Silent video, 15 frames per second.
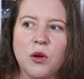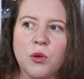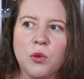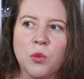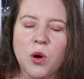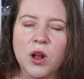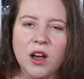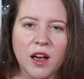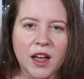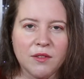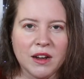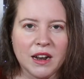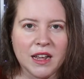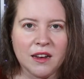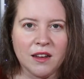What I
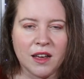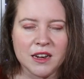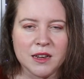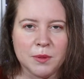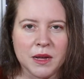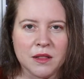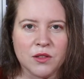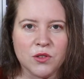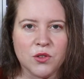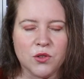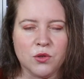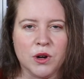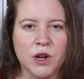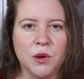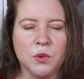really liked about this
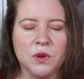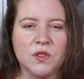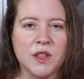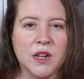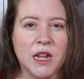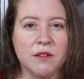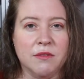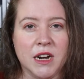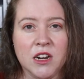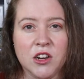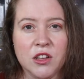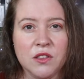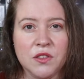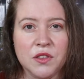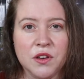story was the
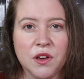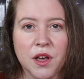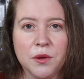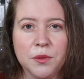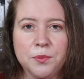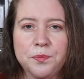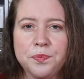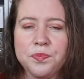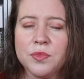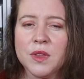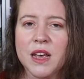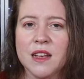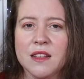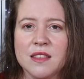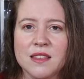narration style.
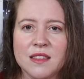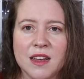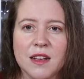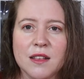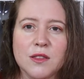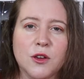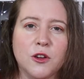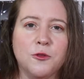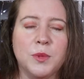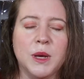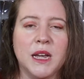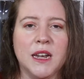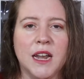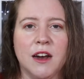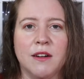It starts off
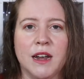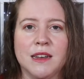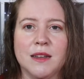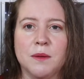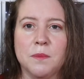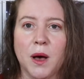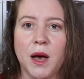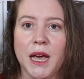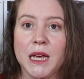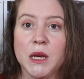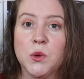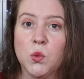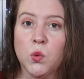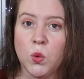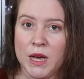being narrated by
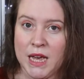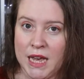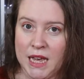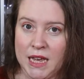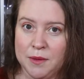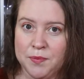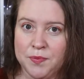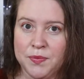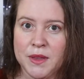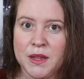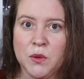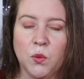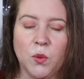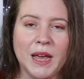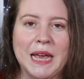we
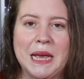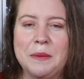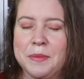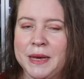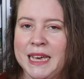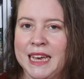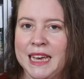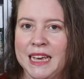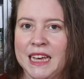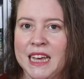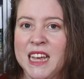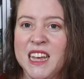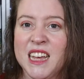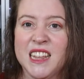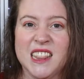being
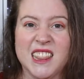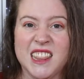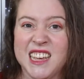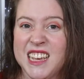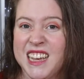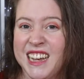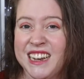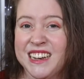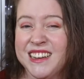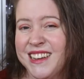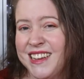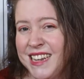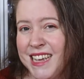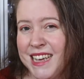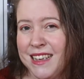the
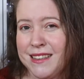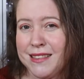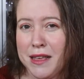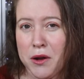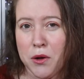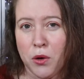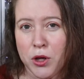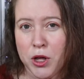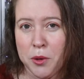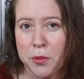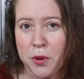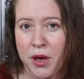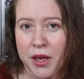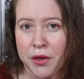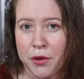entities that
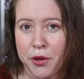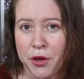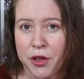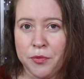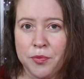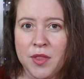occupy her.